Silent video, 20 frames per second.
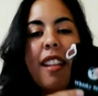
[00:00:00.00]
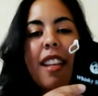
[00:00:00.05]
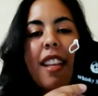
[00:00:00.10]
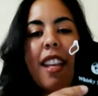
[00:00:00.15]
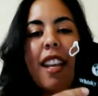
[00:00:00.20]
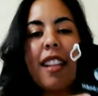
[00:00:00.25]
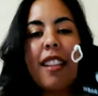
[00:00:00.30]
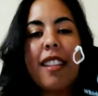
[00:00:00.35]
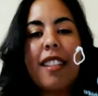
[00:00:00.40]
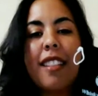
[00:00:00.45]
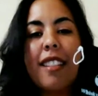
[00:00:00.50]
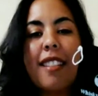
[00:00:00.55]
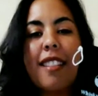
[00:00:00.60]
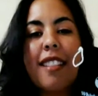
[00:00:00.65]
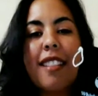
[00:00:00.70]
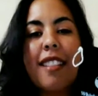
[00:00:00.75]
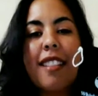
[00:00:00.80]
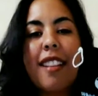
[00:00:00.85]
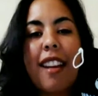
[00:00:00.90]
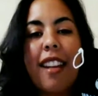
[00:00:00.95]
They get this
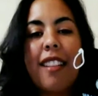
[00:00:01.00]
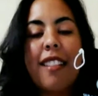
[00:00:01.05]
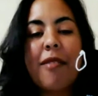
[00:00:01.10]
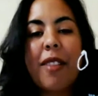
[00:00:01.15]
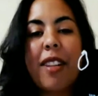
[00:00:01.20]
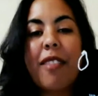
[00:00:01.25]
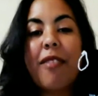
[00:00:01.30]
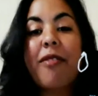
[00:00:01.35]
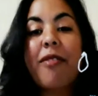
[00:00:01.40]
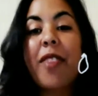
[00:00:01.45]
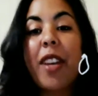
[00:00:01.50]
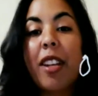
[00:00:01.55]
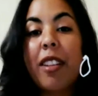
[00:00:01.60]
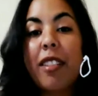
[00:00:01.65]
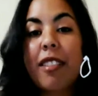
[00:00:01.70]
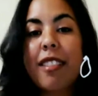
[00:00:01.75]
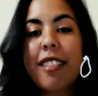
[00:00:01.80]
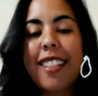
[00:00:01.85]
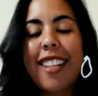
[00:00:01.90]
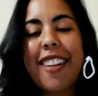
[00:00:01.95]
nice
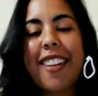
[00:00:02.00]
felt?